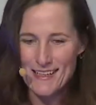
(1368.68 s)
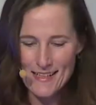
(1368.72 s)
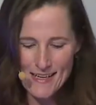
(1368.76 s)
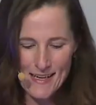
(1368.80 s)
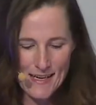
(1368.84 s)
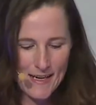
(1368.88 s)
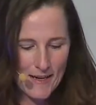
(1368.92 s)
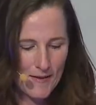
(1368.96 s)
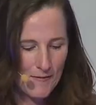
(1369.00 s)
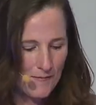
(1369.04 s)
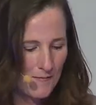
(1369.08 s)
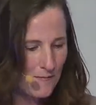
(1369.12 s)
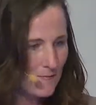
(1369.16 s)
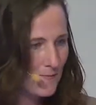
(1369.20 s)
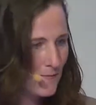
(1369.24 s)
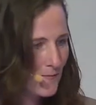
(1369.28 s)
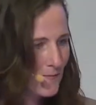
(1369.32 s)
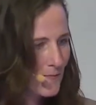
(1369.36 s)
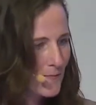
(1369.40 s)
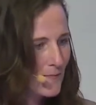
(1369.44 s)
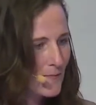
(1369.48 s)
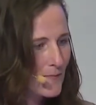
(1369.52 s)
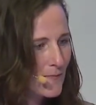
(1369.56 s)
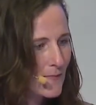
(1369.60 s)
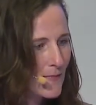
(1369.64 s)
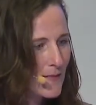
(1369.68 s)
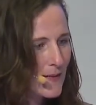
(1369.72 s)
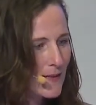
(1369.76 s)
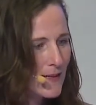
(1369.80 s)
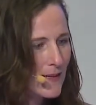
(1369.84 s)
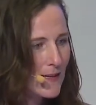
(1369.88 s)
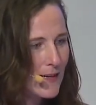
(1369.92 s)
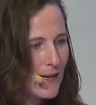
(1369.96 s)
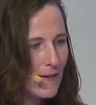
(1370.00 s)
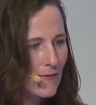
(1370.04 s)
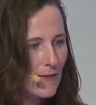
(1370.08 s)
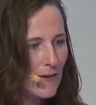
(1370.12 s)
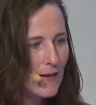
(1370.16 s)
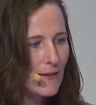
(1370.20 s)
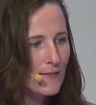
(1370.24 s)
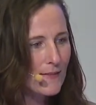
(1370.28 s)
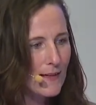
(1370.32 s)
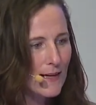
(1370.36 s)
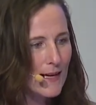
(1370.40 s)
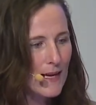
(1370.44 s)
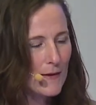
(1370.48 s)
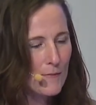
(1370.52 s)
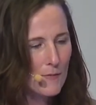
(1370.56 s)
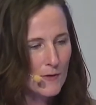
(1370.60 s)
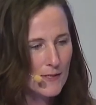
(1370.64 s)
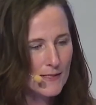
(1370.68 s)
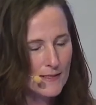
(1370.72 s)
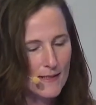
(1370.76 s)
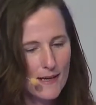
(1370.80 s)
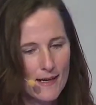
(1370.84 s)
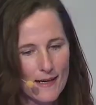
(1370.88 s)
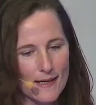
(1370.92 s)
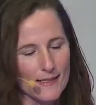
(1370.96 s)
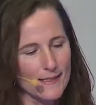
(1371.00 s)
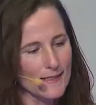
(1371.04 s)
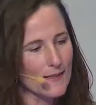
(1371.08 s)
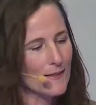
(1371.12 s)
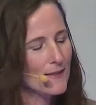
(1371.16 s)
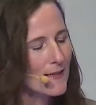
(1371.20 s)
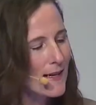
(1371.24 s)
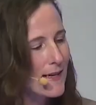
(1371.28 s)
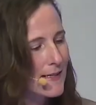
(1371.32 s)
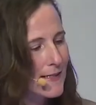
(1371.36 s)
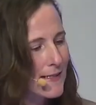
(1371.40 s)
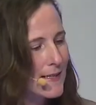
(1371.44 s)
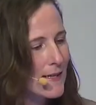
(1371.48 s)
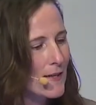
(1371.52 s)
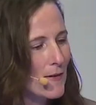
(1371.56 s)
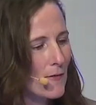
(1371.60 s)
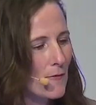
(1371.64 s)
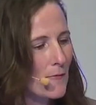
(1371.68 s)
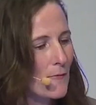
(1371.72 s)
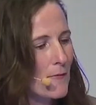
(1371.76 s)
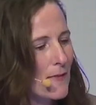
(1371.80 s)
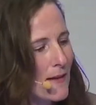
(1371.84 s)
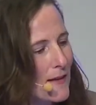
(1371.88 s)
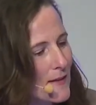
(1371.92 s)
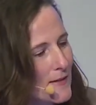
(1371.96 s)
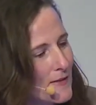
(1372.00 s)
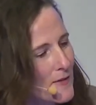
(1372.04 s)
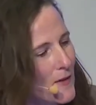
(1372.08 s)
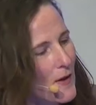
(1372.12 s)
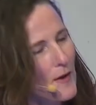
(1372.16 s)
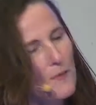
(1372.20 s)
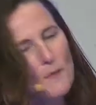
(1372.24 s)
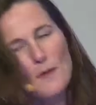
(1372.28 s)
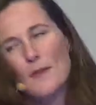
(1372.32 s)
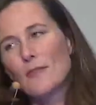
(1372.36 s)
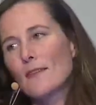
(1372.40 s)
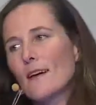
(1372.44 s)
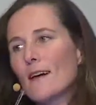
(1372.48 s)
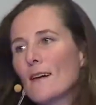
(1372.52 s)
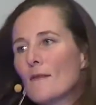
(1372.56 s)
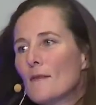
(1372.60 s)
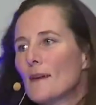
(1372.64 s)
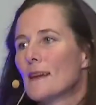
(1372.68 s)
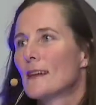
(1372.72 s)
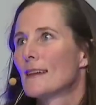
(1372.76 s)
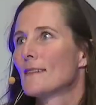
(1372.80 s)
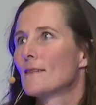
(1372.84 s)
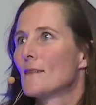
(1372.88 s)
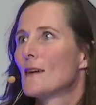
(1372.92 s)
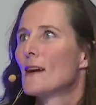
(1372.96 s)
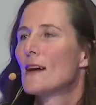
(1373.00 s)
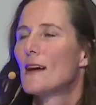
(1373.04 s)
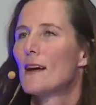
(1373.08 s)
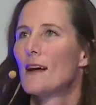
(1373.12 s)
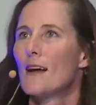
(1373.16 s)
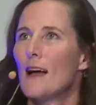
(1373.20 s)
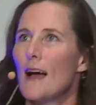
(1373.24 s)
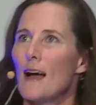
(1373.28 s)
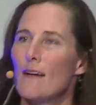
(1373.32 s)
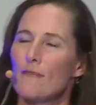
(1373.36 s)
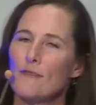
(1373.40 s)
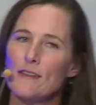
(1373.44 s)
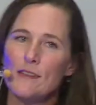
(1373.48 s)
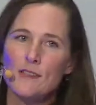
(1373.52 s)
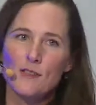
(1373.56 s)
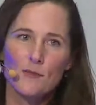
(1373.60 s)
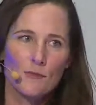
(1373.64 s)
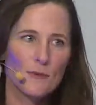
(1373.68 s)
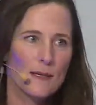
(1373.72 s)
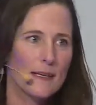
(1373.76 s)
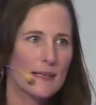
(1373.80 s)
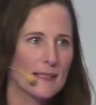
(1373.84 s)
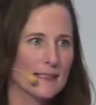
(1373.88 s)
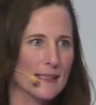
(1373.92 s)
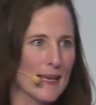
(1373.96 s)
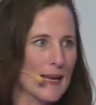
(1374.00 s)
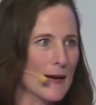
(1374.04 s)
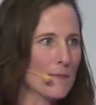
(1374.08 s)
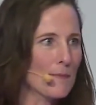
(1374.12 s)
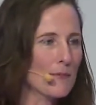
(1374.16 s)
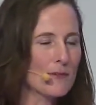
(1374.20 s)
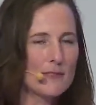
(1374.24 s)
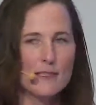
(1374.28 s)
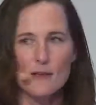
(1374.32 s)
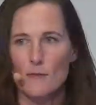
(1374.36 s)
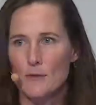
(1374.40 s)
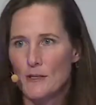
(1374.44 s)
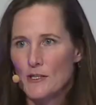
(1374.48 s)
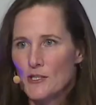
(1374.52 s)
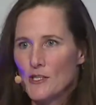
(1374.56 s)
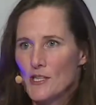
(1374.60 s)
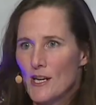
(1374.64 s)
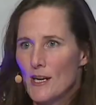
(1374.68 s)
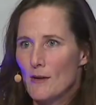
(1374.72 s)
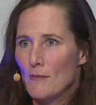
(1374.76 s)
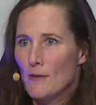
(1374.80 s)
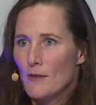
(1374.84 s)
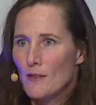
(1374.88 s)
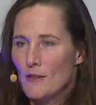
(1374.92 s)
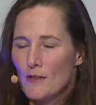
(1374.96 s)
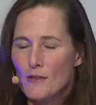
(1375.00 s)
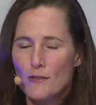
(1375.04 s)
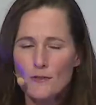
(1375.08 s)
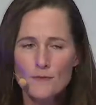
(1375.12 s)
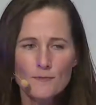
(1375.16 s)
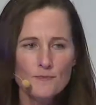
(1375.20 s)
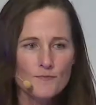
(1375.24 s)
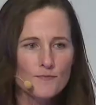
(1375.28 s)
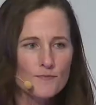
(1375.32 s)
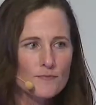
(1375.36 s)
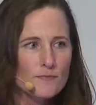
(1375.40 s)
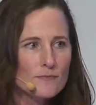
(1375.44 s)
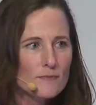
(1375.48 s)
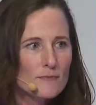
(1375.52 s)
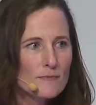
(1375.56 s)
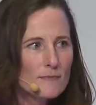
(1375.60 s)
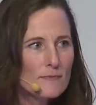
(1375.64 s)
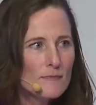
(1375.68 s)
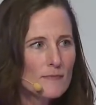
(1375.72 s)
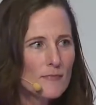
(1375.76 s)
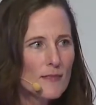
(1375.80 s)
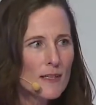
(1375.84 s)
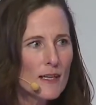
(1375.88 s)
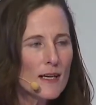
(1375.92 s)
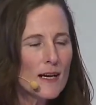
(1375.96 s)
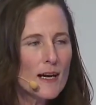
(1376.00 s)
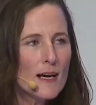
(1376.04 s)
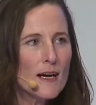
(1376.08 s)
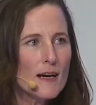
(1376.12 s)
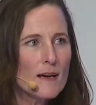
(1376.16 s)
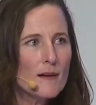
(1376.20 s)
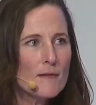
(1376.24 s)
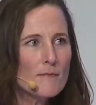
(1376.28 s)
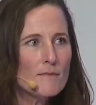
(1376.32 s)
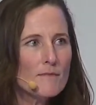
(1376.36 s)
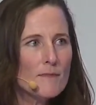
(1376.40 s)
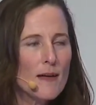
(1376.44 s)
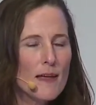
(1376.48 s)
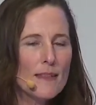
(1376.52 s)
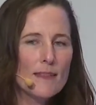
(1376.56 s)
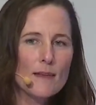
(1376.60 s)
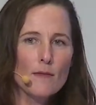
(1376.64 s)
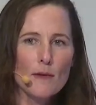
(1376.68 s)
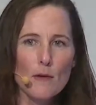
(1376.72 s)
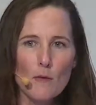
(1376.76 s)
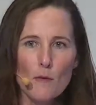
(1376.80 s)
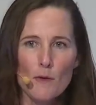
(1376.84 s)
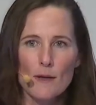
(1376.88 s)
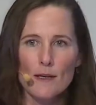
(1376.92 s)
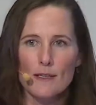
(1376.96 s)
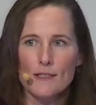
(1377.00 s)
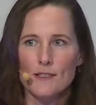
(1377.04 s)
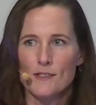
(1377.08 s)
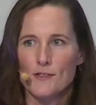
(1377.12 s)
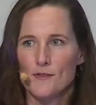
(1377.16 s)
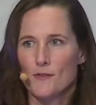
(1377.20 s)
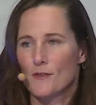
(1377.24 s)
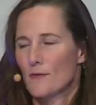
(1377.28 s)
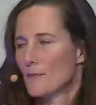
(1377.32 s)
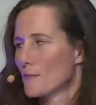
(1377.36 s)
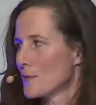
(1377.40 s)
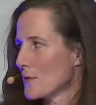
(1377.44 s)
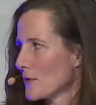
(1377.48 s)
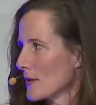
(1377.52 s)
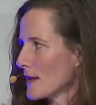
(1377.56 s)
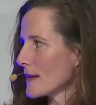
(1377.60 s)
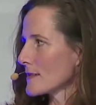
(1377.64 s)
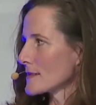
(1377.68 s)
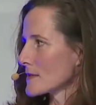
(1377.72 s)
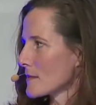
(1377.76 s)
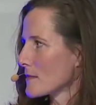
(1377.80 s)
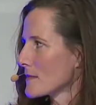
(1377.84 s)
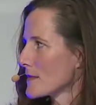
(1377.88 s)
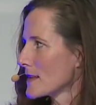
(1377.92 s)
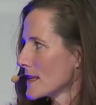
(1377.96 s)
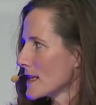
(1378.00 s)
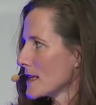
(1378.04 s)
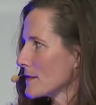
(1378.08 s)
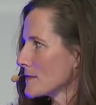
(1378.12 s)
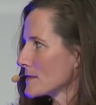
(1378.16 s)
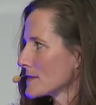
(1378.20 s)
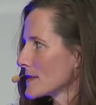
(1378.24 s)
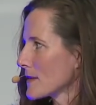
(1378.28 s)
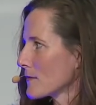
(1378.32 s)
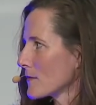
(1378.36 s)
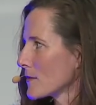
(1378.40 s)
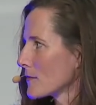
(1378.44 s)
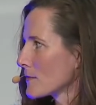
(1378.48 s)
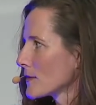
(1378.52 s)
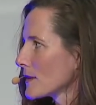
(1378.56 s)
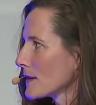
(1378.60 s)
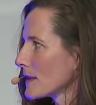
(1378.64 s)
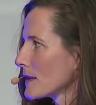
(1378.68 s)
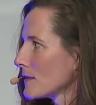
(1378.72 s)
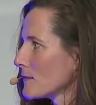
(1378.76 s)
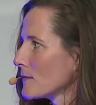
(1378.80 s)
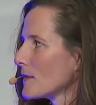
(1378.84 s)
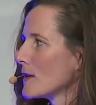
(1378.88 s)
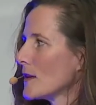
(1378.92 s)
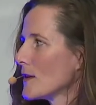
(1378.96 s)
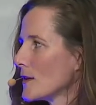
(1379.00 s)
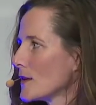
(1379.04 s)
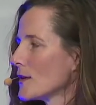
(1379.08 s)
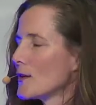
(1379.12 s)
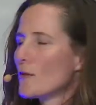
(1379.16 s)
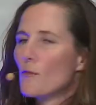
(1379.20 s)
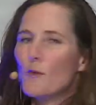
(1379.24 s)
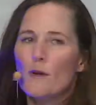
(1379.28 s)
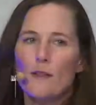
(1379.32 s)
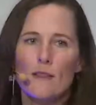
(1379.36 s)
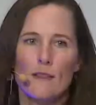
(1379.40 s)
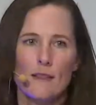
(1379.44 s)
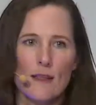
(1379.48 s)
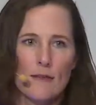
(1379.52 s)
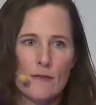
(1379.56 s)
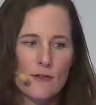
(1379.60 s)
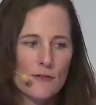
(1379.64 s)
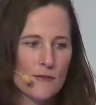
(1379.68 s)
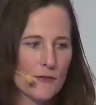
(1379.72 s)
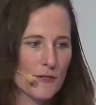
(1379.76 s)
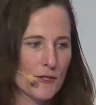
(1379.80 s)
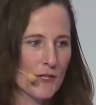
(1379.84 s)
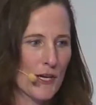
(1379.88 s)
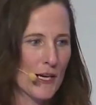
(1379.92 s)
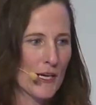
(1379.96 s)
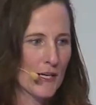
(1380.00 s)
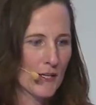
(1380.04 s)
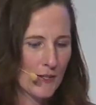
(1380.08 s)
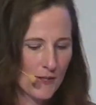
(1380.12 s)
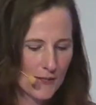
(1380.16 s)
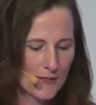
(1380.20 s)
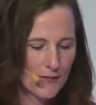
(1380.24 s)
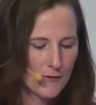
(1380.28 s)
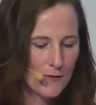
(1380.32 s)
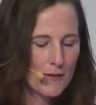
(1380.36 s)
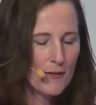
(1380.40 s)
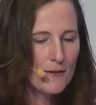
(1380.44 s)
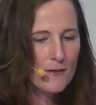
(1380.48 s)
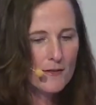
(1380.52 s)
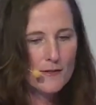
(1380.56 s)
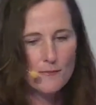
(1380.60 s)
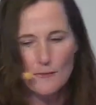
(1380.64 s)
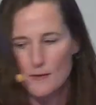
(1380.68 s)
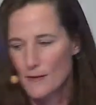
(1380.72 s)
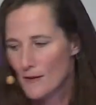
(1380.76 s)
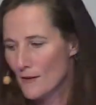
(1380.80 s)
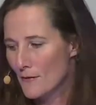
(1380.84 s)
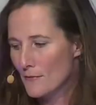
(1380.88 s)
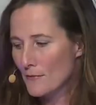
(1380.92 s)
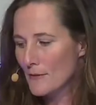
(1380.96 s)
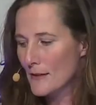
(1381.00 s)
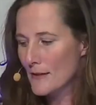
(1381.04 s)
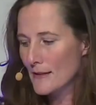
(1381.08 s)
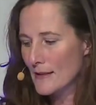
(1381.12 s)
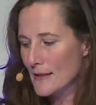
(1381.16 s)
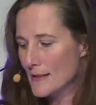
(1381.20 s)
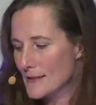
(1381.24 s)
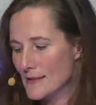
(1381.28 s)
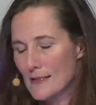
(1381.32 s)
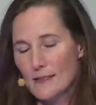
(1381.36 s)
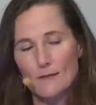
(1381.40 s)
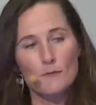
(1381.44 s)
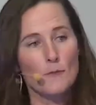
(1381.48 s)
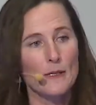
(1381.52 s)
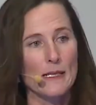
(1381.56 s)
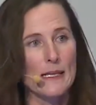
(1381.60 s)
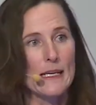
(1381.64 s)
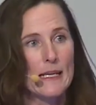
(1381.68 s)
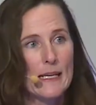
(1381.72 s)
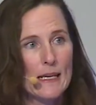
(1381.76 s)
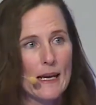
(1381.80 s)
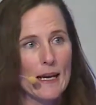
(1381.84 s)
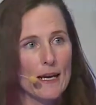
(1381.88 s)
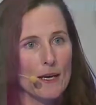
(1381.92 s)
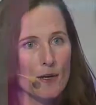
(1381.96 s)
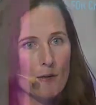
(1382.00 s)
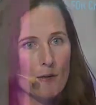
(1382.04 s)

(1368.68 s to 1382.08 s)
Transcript: And I forgot that I have more slides. Yes, here. So we thought we have these three examples that we'd share with you. And then we wanted to sort of pull out some themes that were really, you know, what are the levers for change? And so here's what the three things that Whitney and I